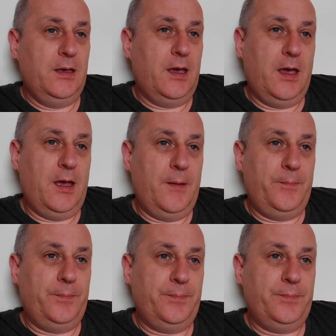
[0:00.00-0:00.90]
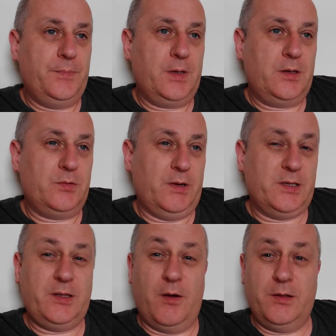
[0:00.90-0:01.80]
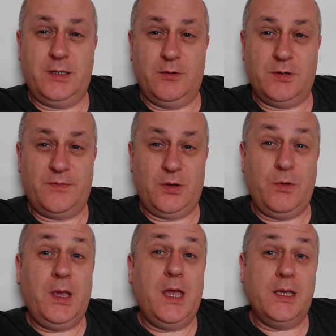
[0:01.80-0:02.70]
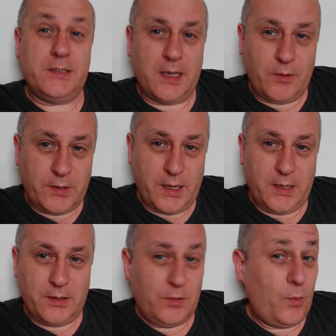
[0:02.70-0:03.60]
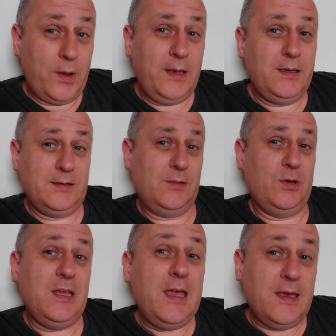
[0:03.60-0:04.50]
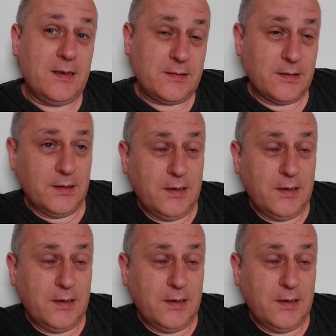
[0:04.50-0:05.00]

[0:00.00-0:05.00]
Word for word: Because um, when I started, it was a few years out of date. Not weeks, years.